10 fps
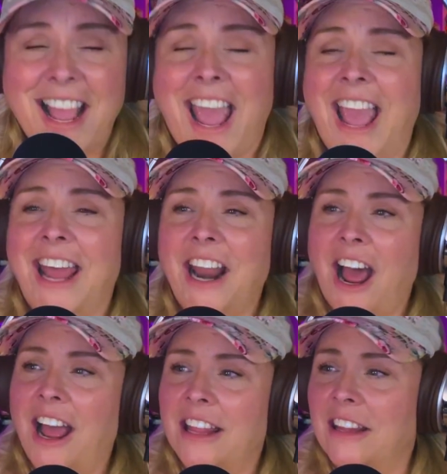and
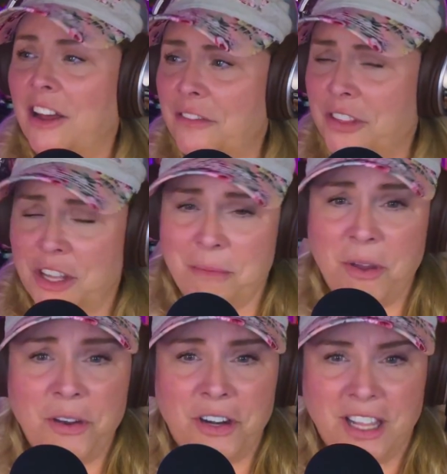I love the
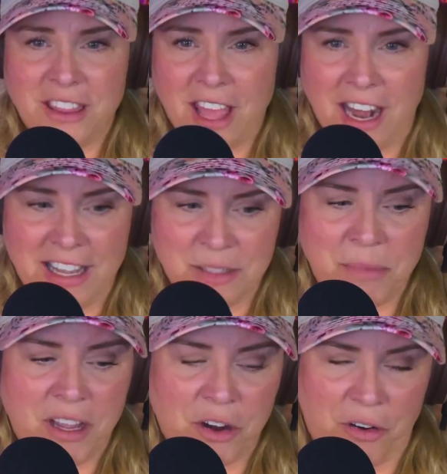community that is
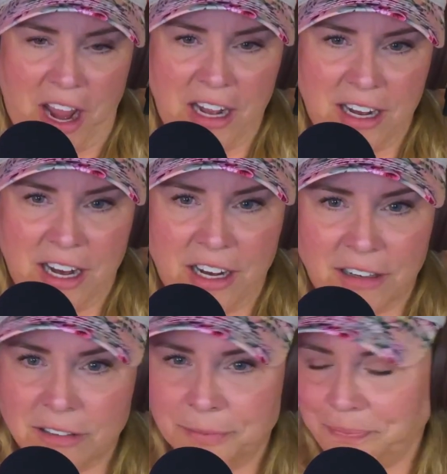being created
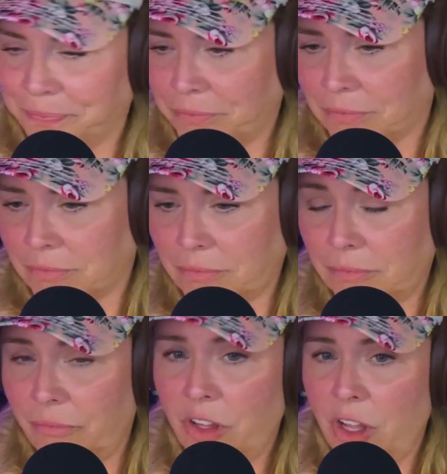here.
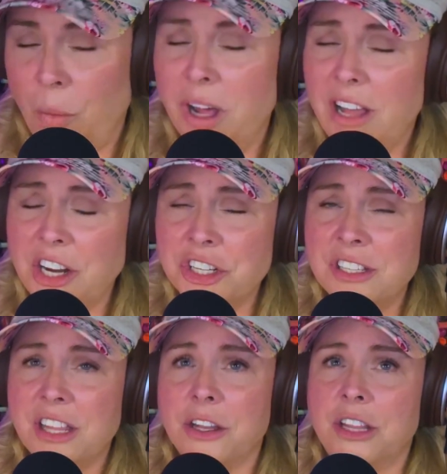Well, I
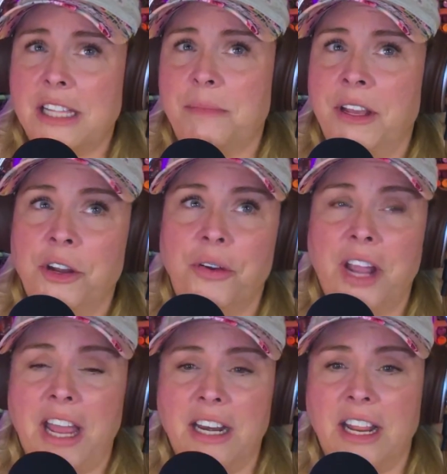should say that that's being
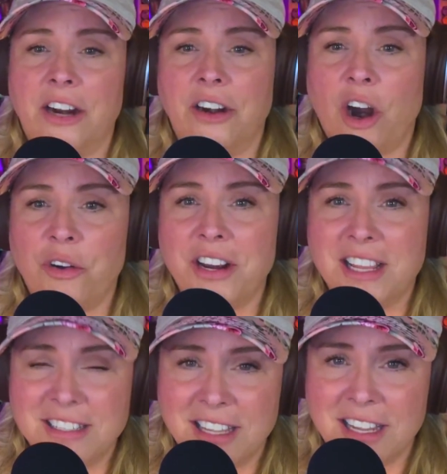created here. It already
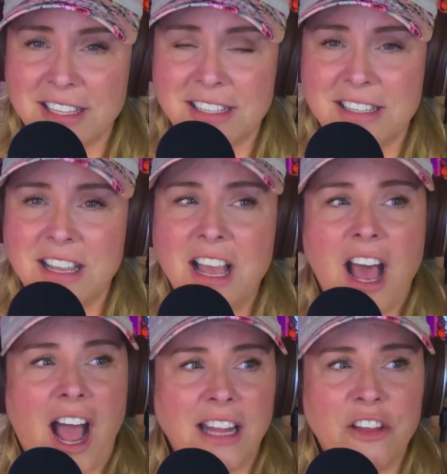exists.
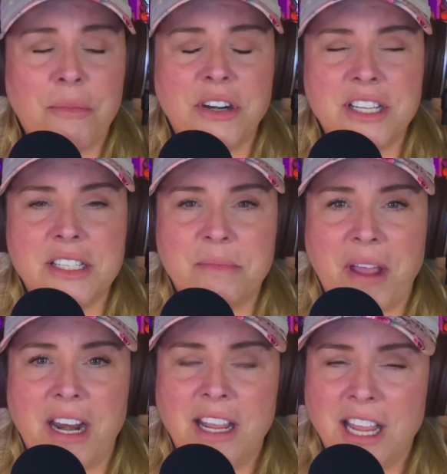I love
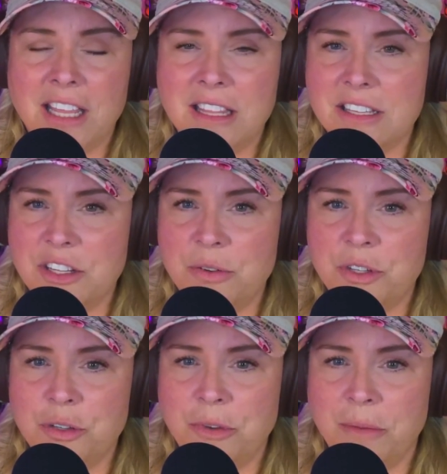participating in this
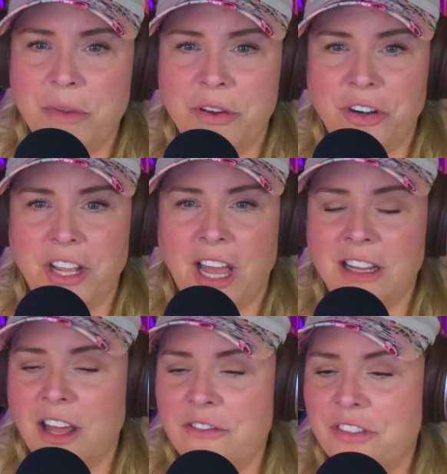YouTube community. I
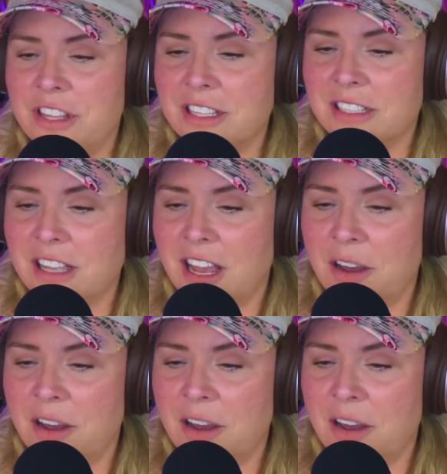love this